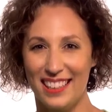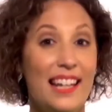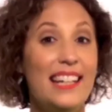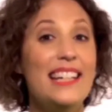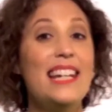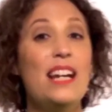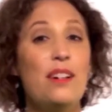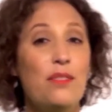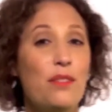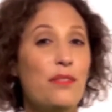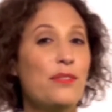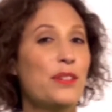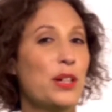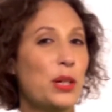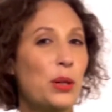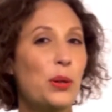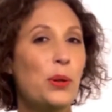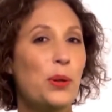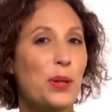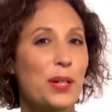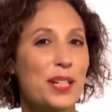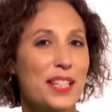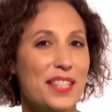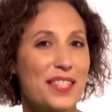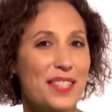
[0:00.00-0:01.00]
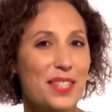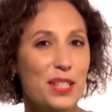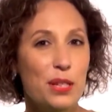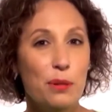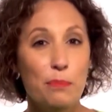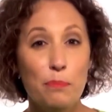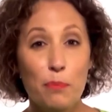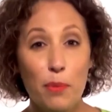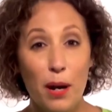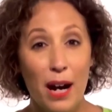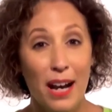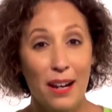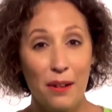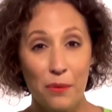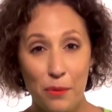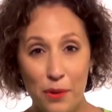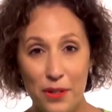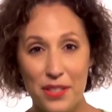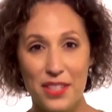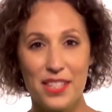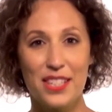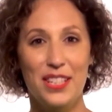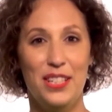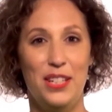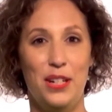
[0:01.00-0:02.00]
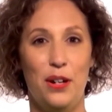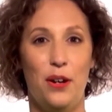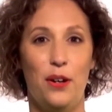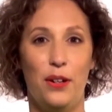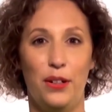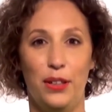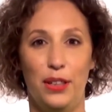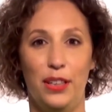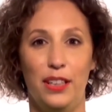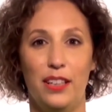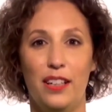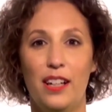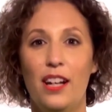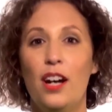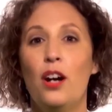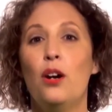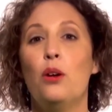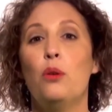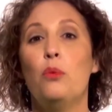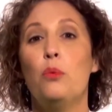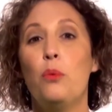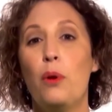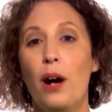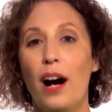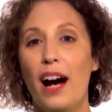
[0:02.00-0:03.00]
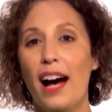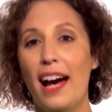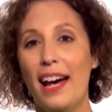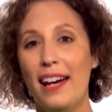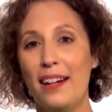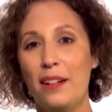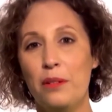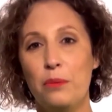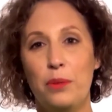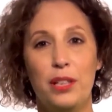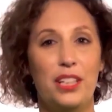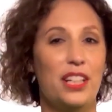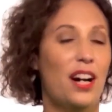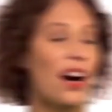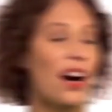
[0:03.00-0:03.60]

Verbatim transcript: Now, of course, you might want to know why would